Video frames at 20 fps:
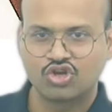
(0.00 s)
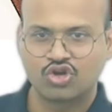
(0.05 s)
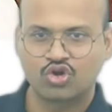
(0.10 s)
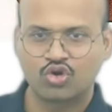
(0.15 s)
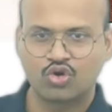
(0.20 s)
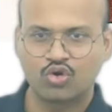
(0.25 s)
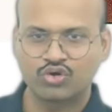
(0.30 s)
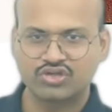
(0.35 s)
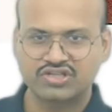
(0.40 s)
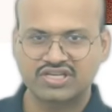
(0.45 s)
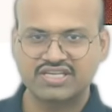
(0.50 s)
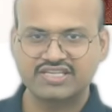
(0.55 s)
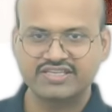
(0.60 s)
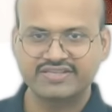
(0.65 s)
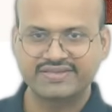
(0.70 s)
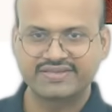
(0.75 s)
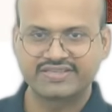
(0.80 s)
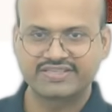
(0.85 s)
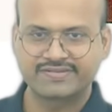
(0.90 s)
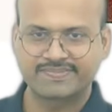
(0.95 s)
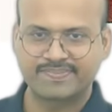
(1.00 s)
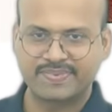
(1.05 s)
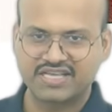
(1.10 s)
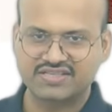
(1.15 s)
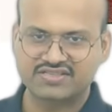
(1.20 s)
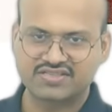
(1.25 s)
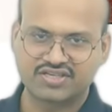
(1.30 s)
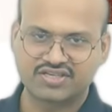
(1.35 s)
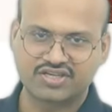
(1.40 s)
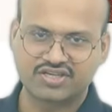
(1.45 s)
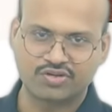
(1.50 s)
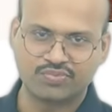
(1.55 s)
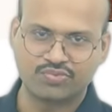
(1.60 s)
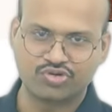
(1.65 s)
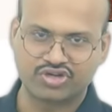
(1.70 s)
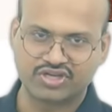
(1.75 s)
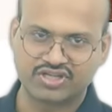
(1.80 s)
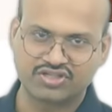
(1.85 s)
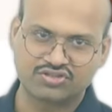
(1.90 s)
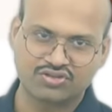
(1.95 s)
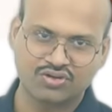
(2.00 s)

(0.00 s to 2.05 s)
closely spaced tributaries.